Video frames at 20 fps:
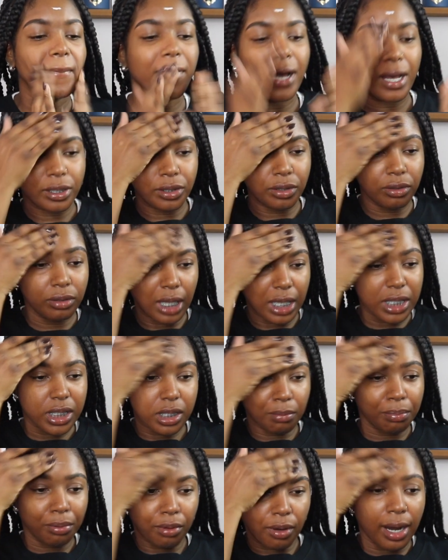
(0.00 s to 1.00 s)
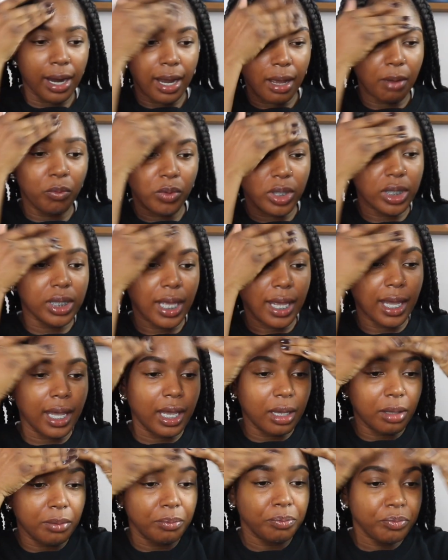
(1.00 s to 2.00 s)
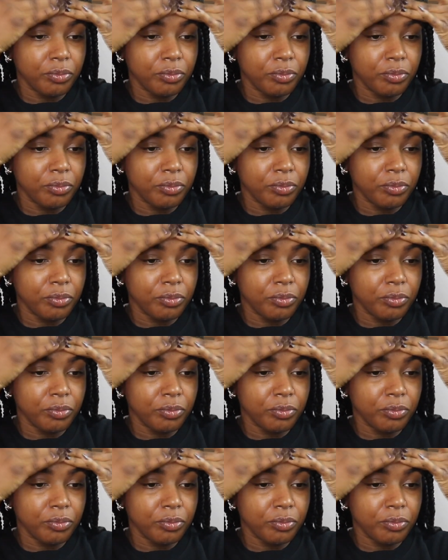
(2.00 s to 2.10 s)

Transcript: I do like to prime with a